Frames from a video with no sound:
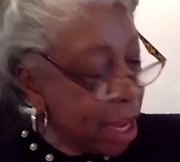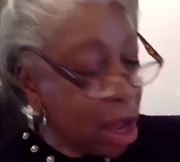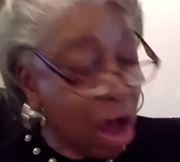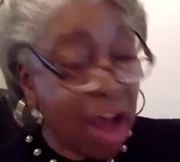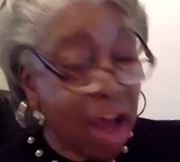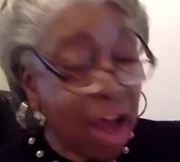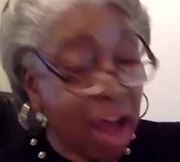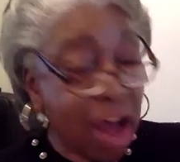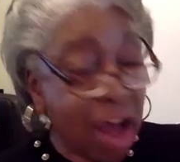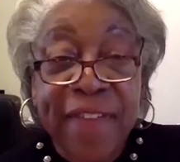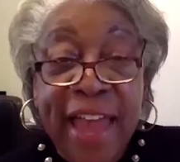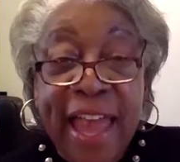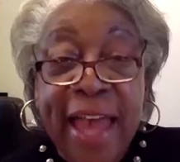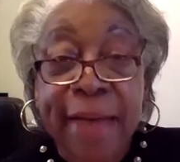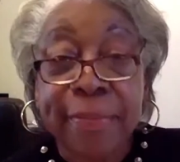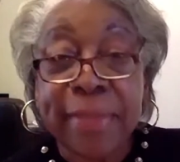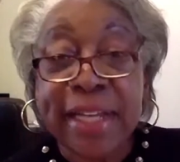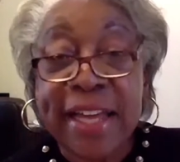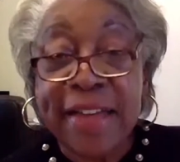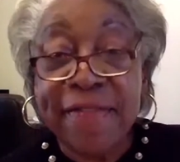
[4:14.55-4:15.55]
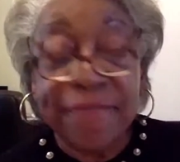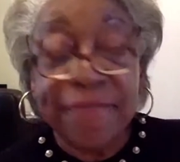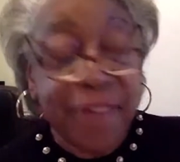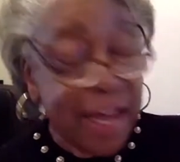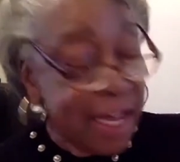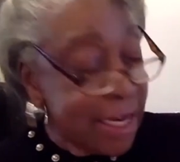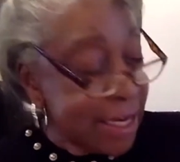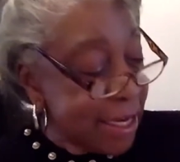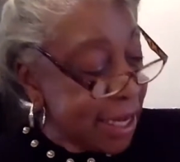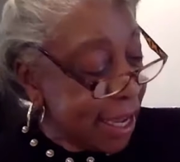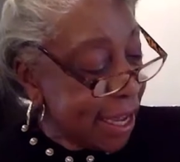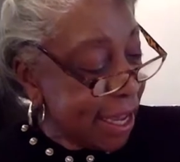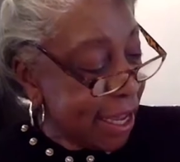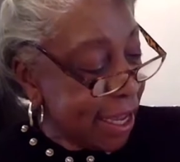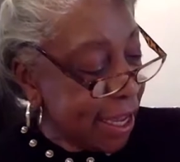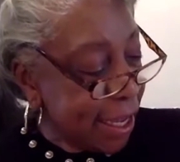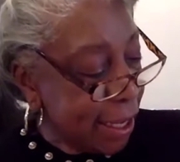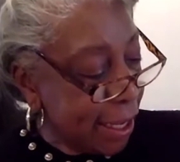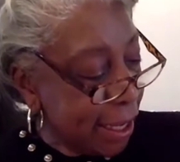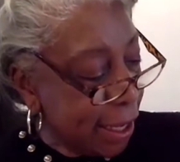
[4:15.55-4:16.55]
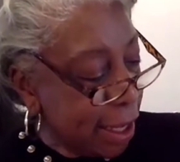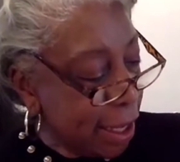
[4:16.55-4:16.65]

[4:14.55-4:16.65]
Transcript: on Family Fun Day.